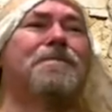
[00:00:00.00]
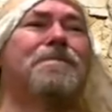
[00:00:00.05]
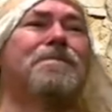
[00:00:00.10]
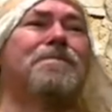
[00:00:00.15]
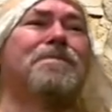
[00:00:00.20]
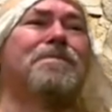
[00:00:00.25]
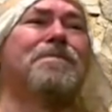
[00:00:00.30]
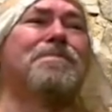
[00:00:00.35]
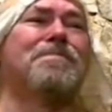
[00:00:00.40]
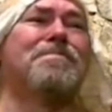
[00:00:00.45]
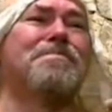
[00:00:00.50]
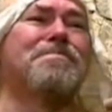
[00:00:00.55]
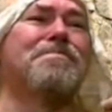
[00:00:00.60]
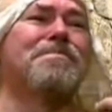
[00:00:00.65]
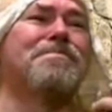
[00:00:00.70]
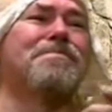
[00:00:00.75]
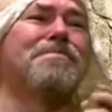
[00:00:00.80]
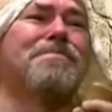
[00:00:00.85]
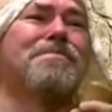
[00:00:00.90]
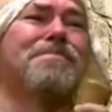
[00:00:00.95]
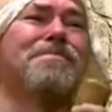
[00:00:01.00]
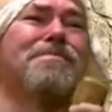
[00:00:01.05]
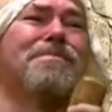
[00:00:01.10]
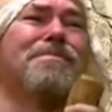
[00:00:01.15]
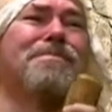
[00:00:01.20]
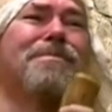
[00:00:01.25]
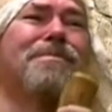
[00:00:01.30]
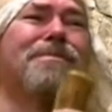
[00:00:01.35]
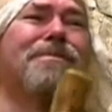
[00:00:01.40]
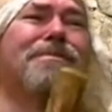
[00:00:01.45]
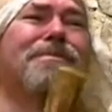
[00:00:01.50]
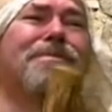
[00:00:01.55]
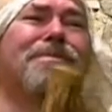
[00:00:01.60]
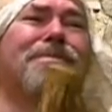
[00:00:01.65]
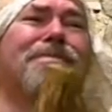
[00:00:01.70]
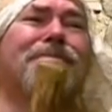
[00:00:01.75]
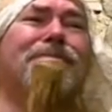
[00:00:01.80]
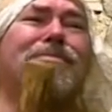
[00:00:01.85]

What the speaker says: (silence)